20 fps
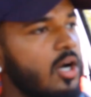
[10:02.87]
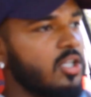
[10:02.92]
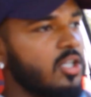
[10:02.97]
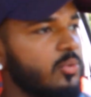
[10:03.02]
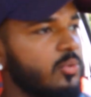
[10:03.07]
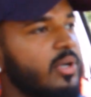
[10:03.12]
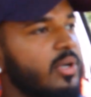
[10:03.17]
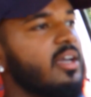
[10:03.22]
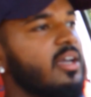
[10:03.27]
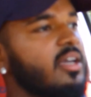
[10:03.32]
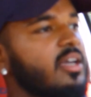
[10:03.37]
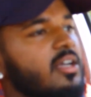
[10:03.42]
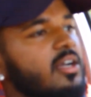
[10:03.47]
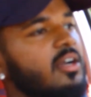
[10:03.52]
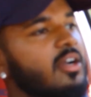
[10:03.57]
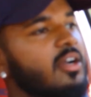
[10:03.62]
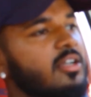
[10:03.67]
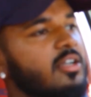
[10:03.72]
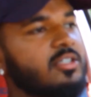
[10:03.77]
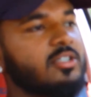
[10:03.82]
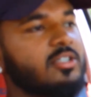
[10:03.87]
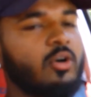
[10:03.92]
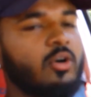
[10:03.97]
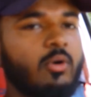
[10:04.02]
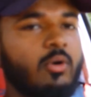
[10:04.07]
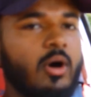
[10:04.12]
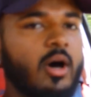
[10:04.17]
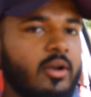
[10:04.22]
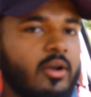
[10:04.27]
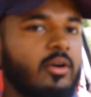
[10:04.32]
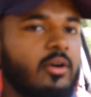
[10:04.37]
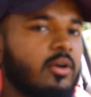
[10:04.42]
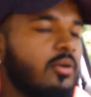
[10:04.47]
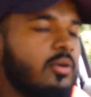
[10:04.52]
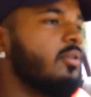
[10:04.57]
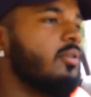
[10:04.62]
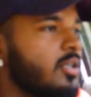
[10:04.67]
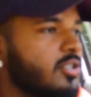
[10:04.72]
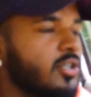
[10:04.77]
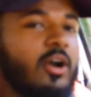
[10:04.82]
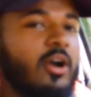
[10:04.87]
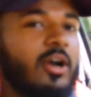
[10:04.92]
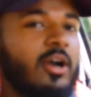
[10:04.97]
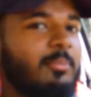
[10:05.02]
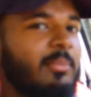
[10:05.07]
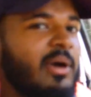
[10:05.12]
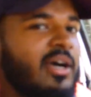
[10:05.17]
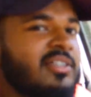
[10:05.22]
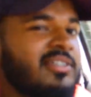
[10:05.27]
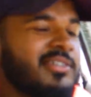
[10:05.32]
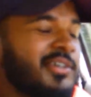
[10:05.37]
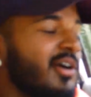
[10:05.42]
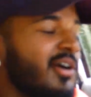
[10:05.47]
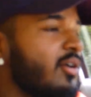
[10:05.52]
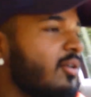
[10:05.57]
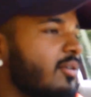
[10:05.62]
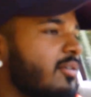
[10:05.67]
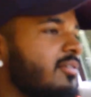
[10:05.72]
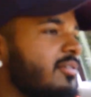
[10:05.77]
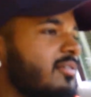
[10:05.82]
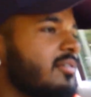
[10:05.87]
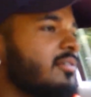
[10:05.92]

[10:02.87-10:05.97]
all the way here in Toronto. Sorry, Mexico.